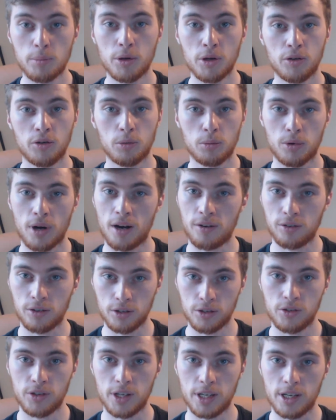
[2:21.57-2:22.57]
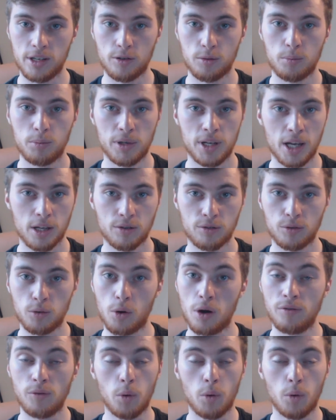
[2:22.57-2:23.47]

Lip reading: personal preference is PS4.